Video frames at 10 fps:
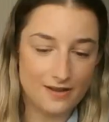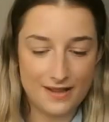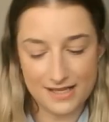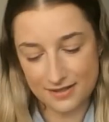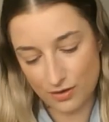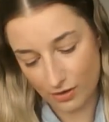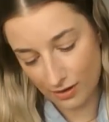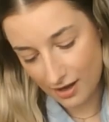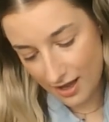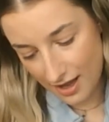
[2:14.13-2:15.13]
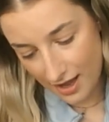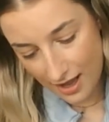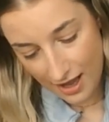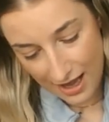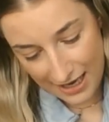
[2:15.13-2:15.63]
So it's got
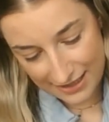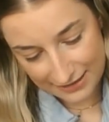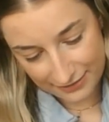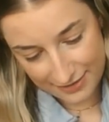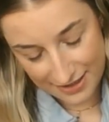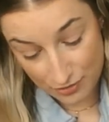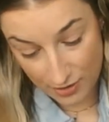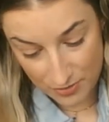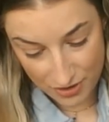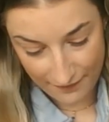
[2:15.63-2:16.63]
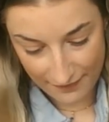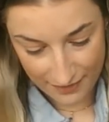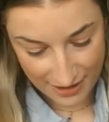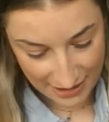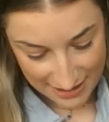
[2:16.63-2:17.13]
a little description of
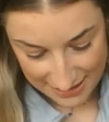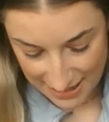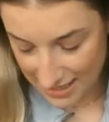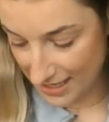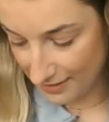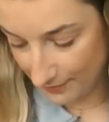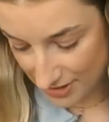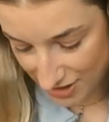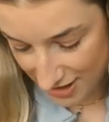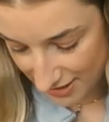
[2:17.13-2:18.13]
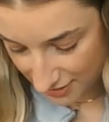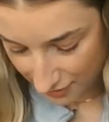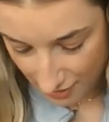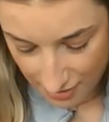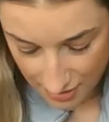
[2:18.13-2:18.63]
everything that's in here, which is
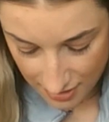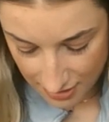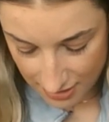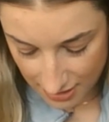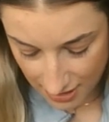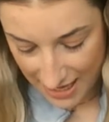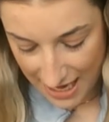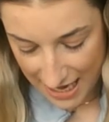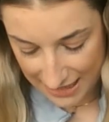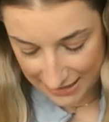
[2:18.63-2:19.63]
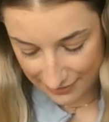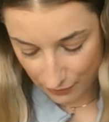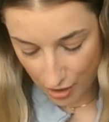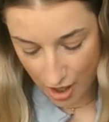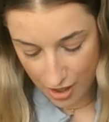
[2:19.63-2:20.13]
good, and a
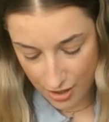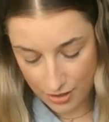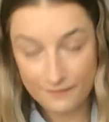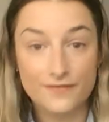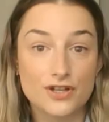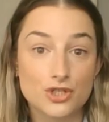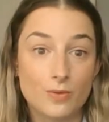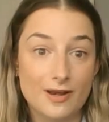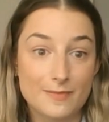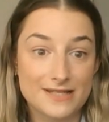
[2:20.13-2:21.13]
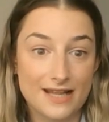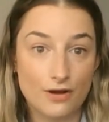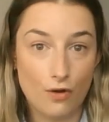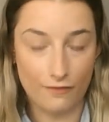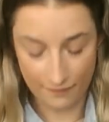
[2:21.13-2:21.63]
little code for 20%
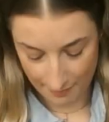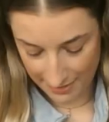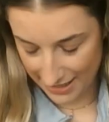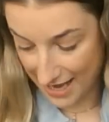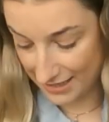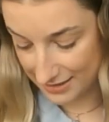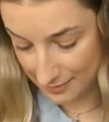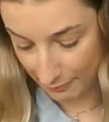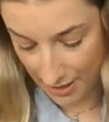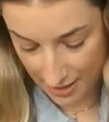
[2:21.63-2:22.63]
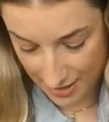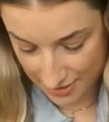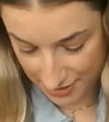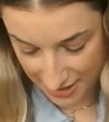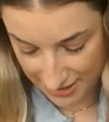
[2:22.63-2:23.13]
off my next
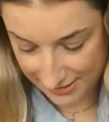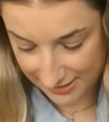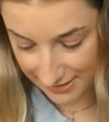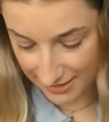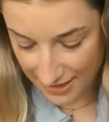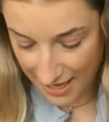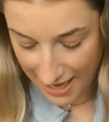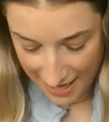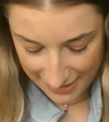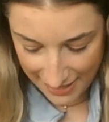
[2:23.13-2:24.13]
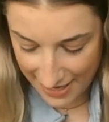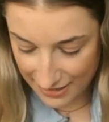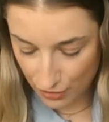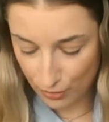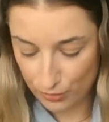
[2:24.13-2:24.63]
purchase.
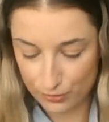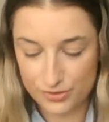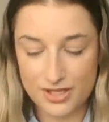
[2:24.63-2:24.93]
Okay, cool.